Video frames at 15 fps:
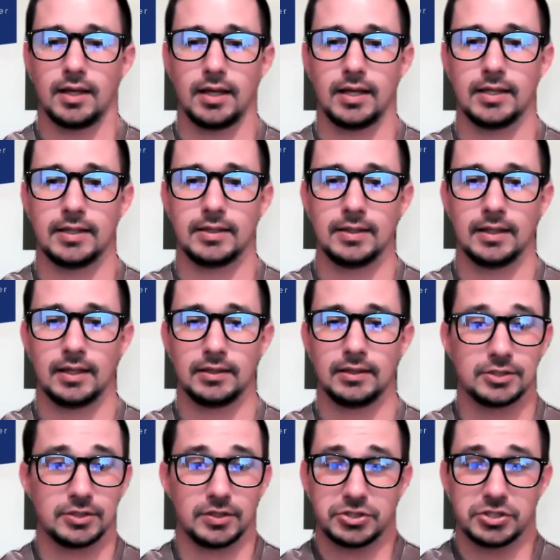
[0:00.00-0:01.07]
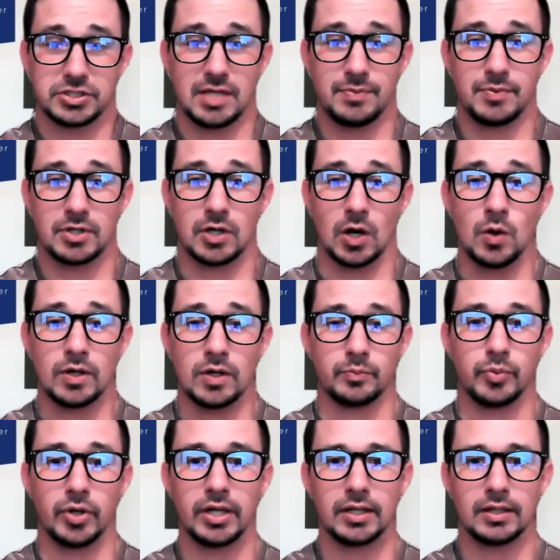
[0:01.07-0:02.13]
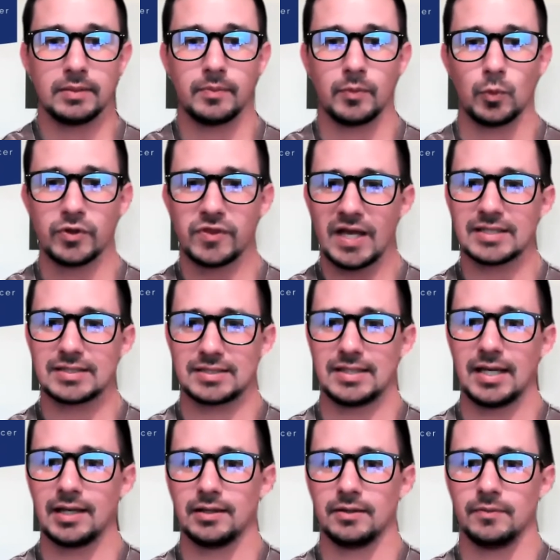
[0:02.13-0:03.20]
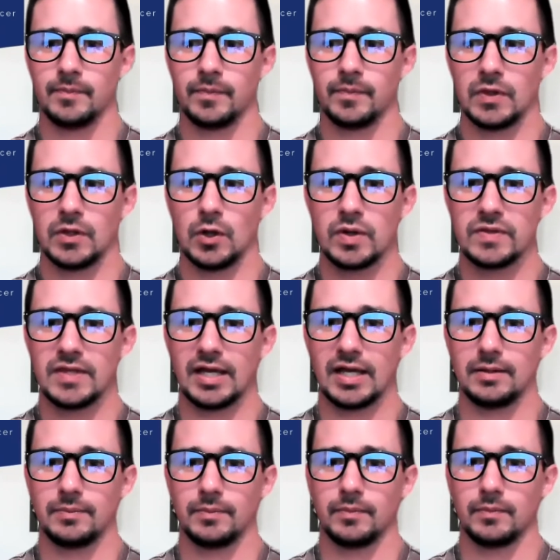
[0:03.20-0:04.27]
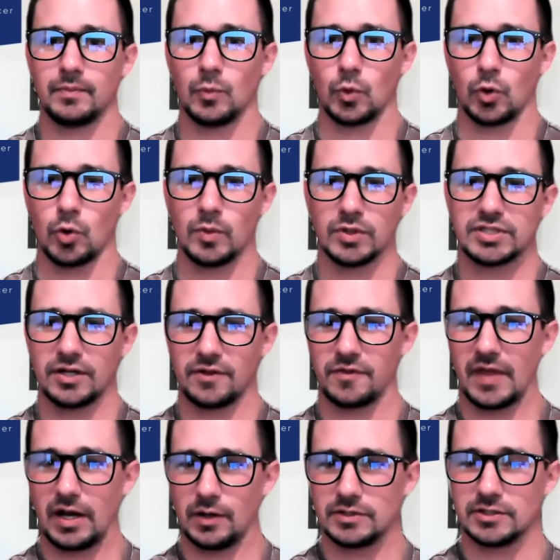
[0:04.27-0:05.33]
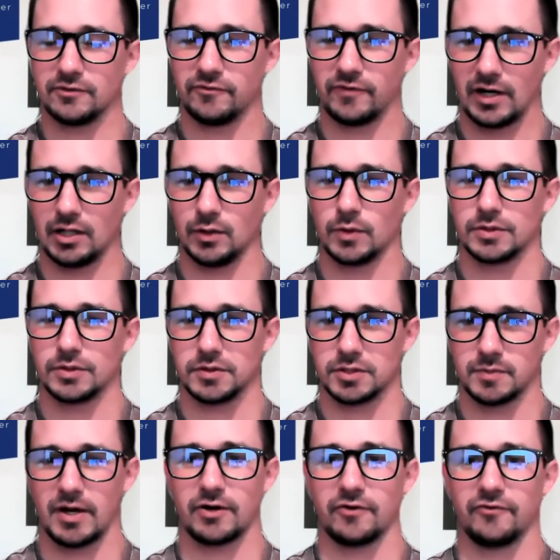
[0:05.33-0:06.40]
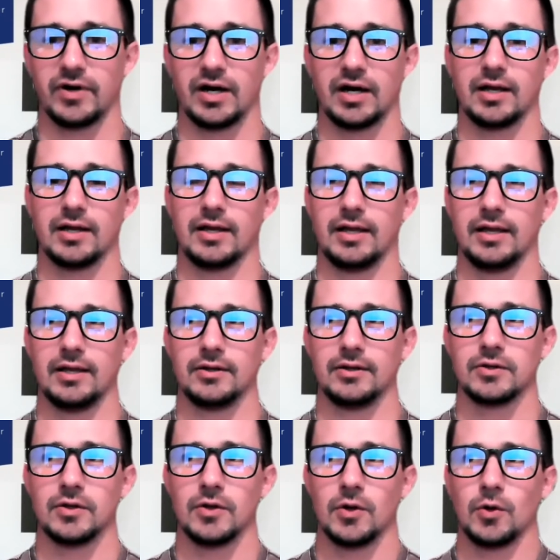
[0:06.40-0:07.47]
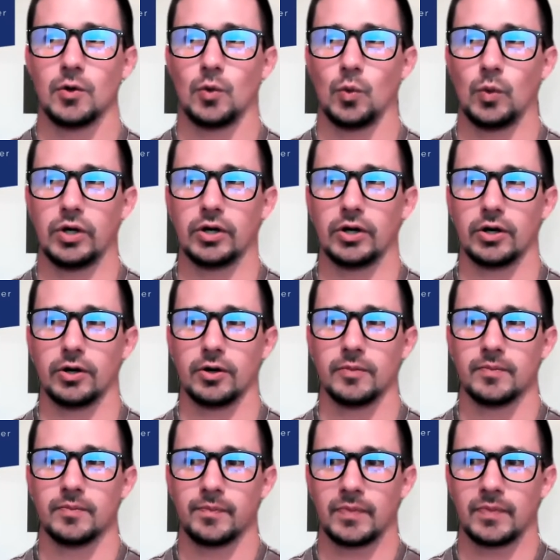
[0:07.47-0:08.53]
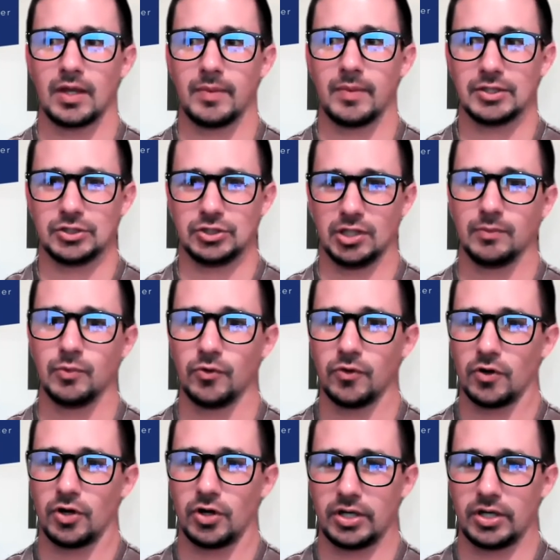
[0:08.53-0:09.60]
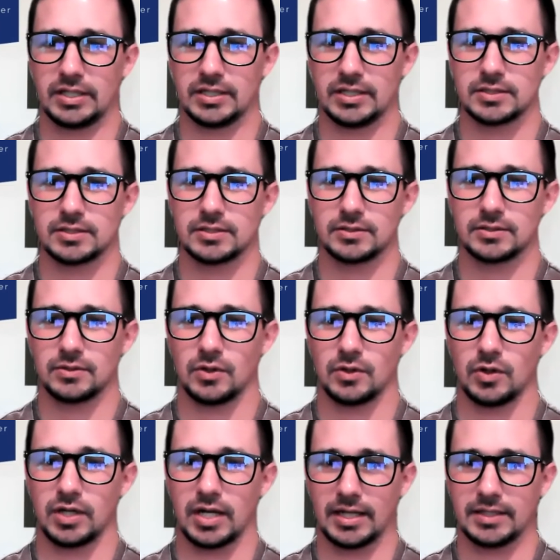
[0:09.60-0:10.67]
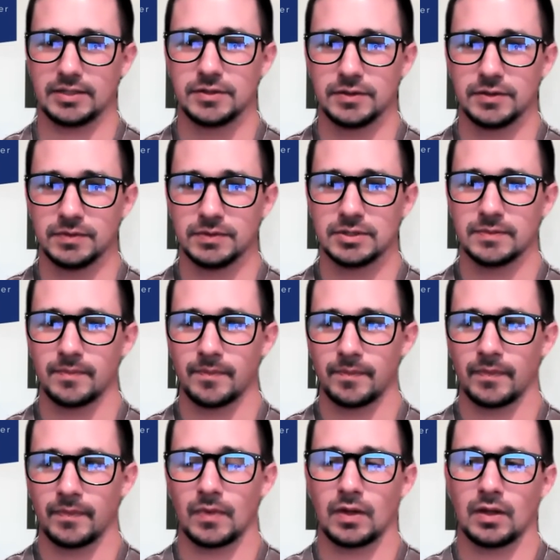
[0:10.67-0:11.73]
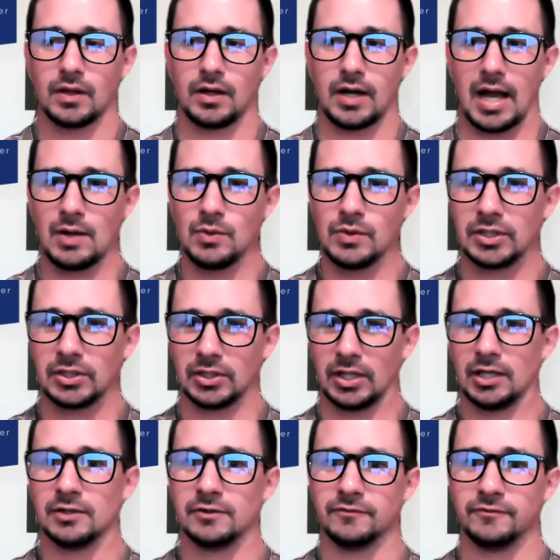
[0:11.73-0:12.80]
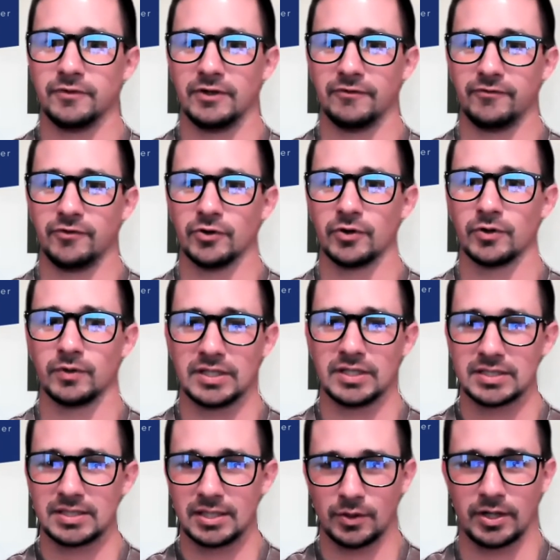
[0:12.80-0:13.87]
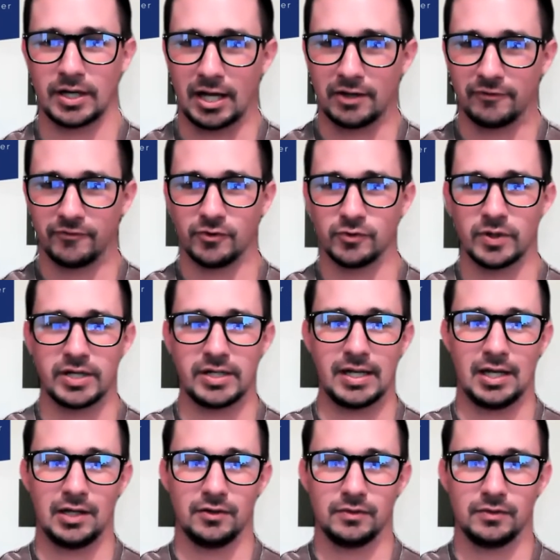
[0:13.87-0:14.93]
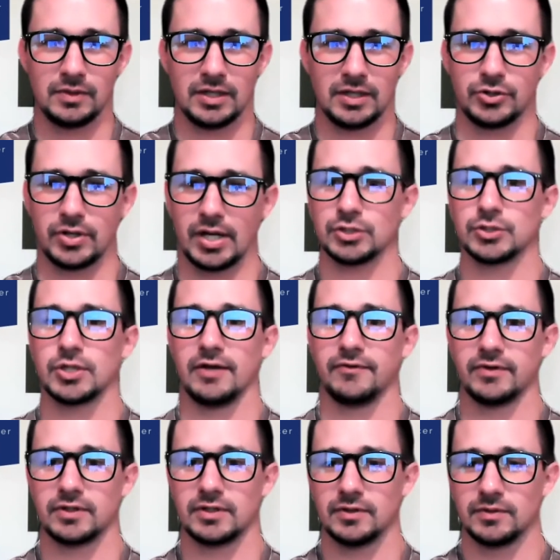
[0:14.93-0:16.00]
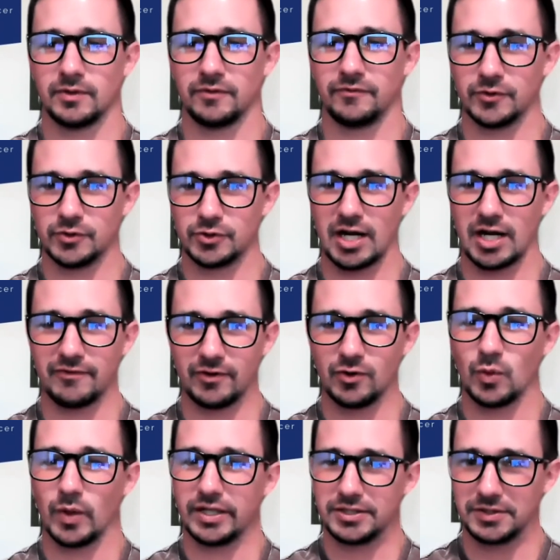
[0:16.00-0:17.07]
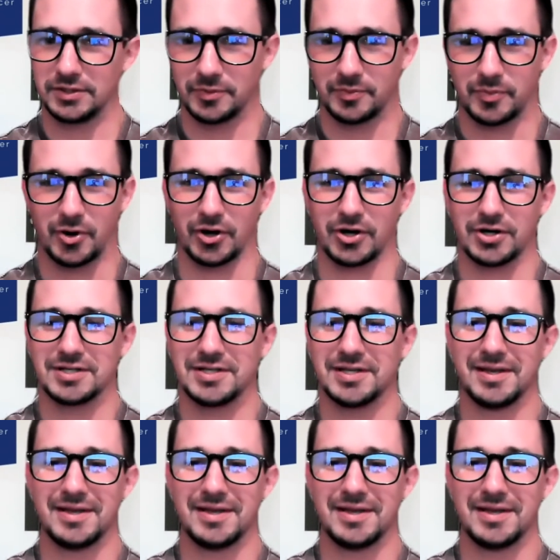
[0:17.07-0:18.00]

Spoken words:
And let's just keep it going. But with that said, knowing that we're almost at 1,000 followers on Spotify and we're about double the audience on iTunes, I would love if you're listening on an iPhone right now and you're not driving. If you're driving, wait till you're parked.